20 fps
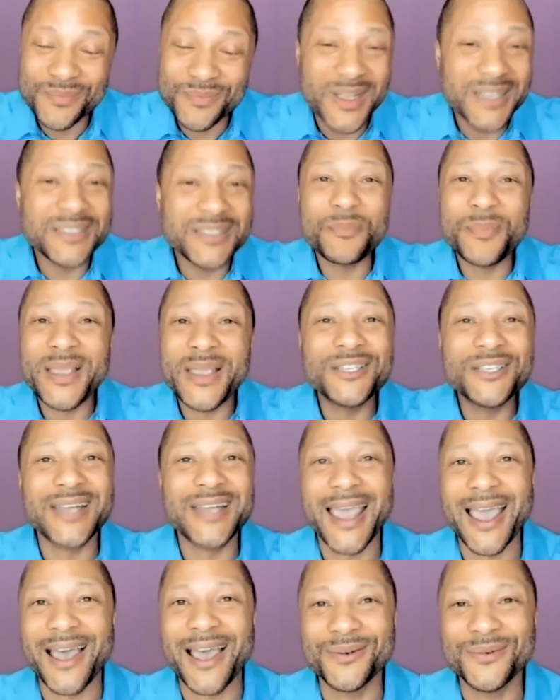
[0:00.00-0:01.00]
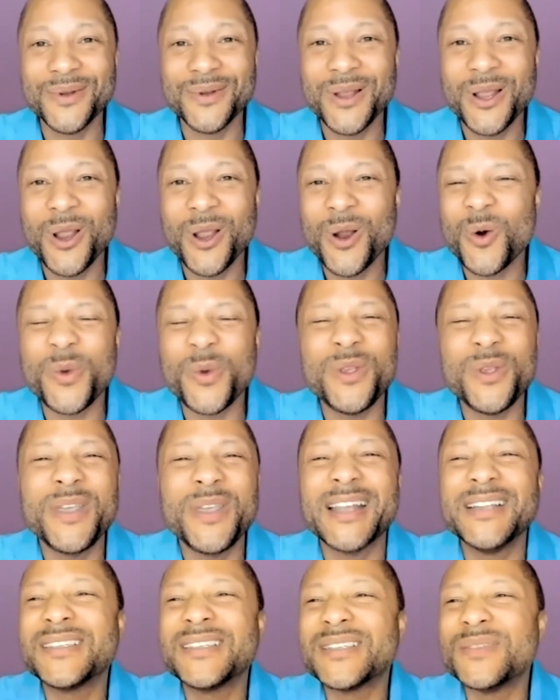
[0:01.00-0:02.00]
It's a beach town where you
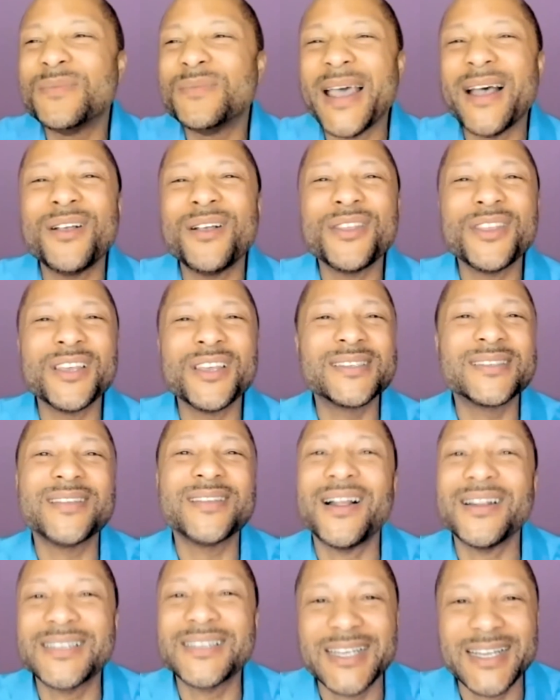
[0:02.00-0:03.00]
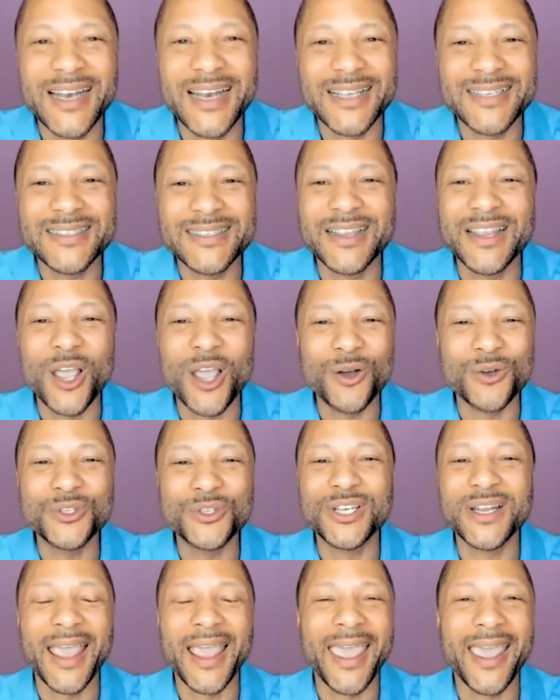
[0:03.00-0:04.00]
can smell the saltiness in the
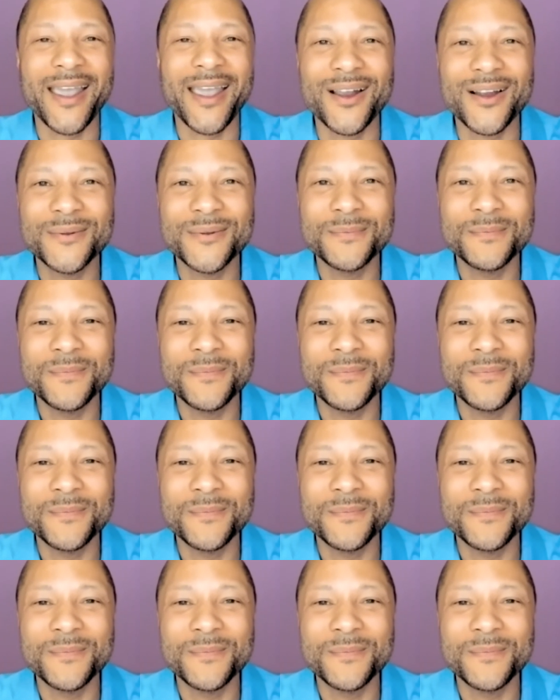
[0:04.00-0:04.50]
ocean air.